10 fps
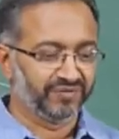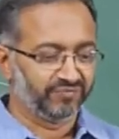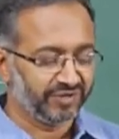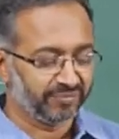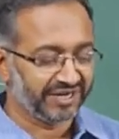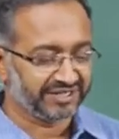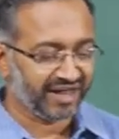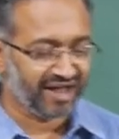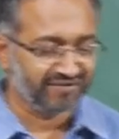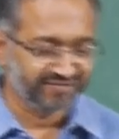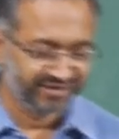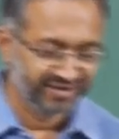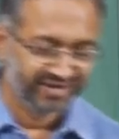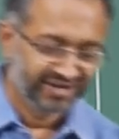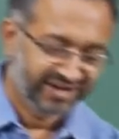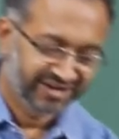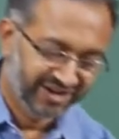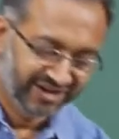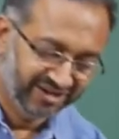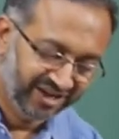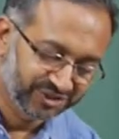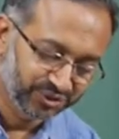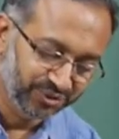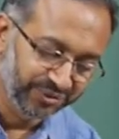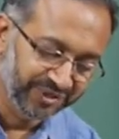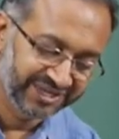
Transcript: we might have. And I'll show you an